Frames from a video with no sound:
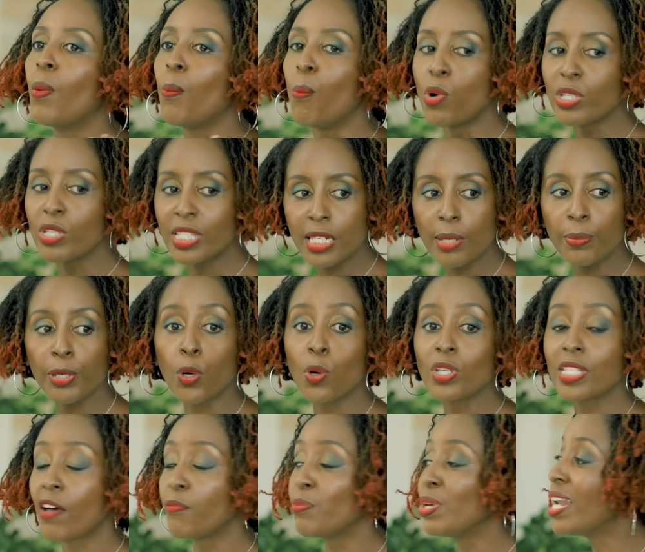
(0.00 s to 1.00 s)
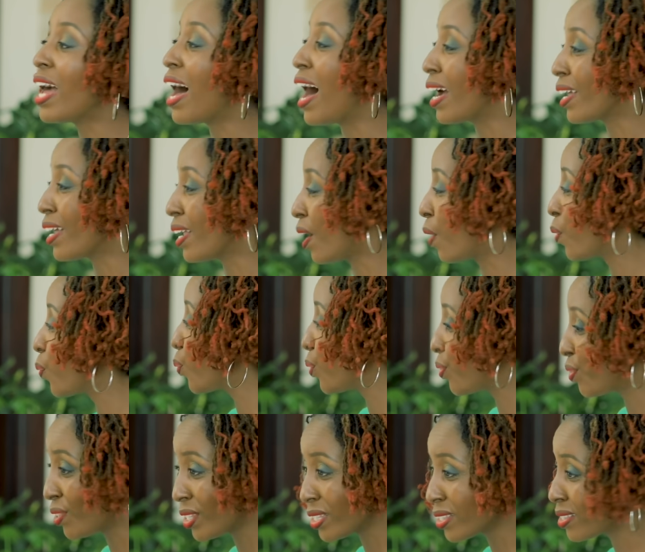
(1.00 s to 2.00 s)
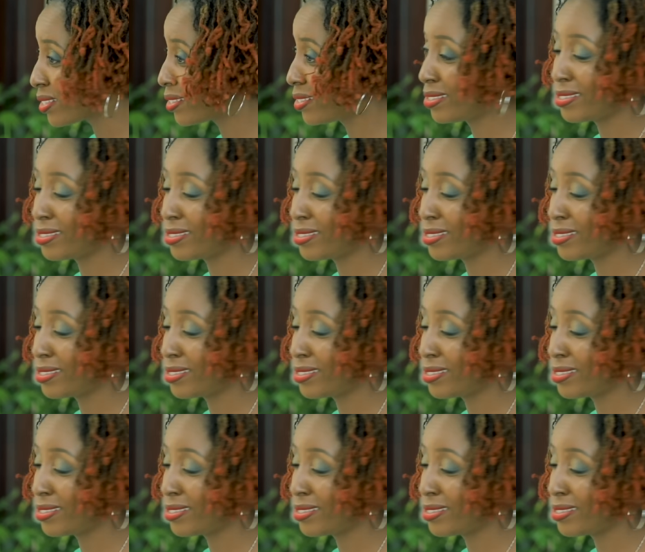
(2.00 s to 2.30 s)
mostly because I've been hanging out with these,